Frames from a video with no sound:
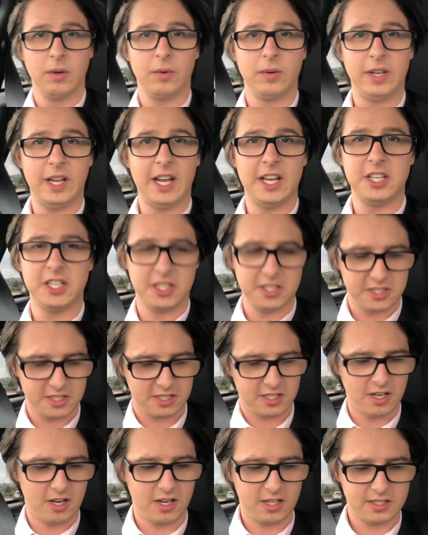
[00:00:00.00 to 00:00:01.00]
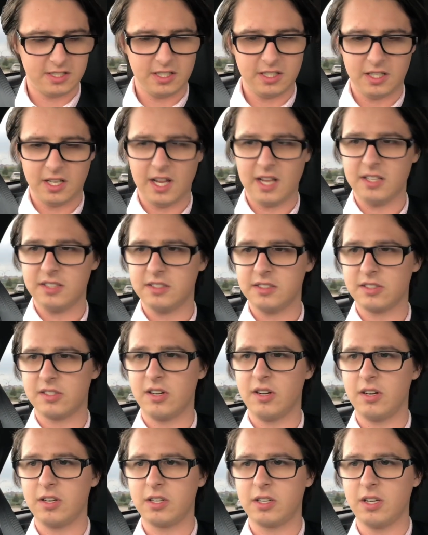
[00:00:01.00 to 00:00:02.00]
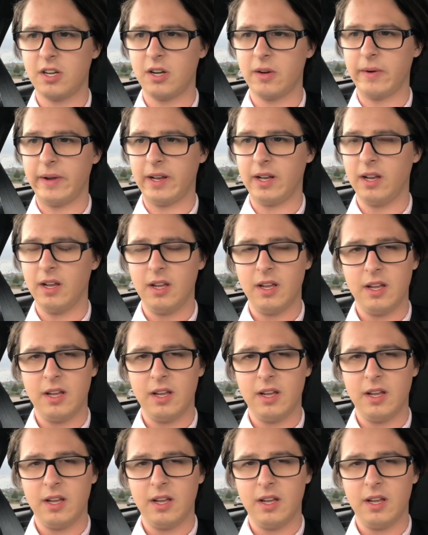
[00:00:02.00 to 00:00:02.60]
With the engine started, let's start going.